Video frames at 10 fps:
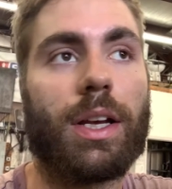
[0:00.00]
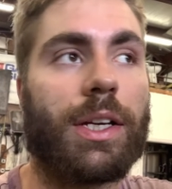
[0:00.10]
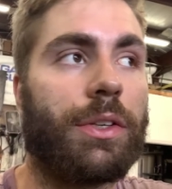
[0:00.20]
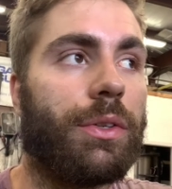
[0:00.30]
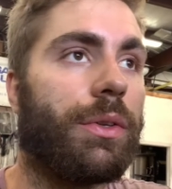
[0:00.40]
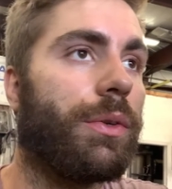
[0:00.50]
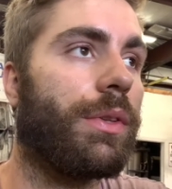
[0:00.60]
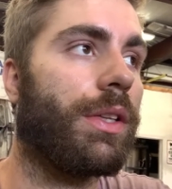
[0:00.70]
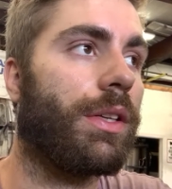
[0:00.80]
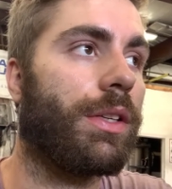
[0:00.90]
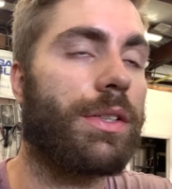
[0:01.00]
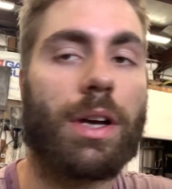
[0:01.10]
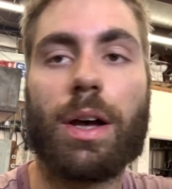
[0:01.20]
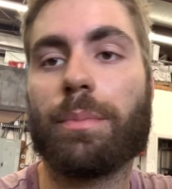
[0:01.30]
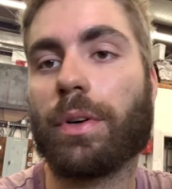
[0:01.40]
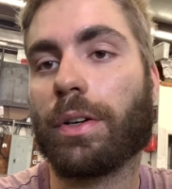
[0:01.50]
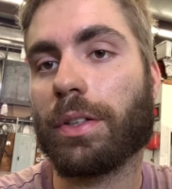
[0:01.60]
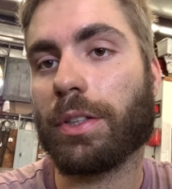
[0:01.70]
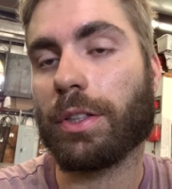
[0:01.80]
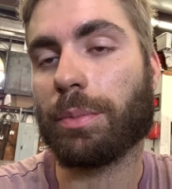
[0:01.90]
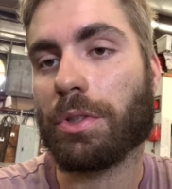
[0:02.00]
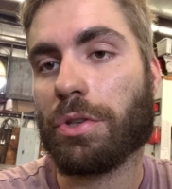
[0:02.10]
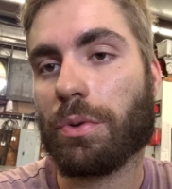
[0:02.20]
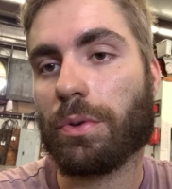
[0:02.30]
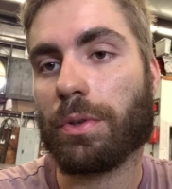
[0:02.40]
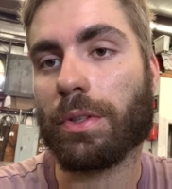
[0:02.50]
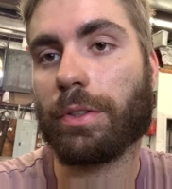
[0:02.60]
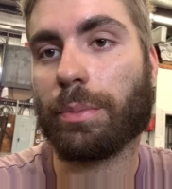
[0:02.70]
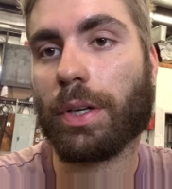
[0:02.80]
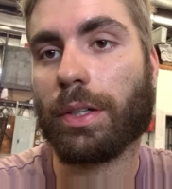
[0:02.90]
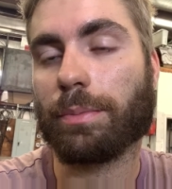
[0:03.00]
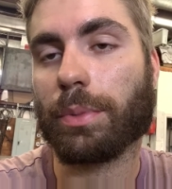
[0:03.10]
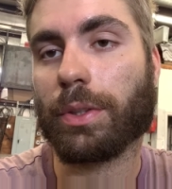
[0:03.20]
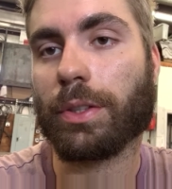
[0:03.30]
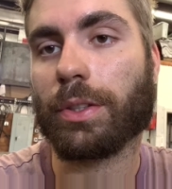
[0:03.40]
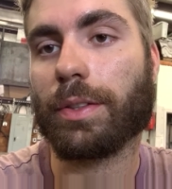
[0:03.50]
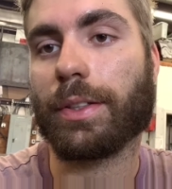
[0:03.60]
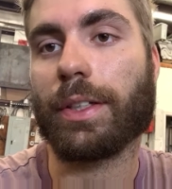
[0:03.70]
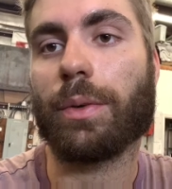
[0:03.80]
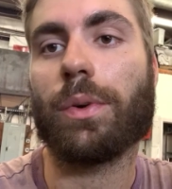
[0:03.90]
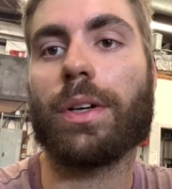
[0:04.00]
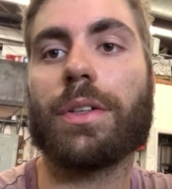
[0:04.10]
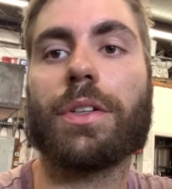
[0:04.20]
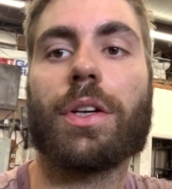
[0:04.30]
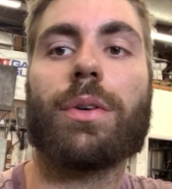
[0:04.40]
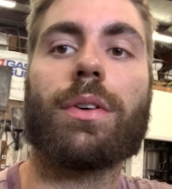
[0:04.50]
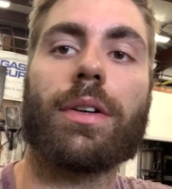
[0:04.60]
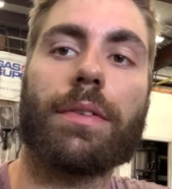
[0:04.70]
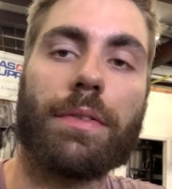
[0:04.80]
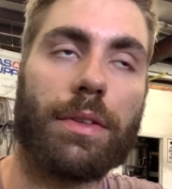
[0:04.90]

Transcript: I knew the top bar needed to be shorter than the bottom bar, and I wanted to go off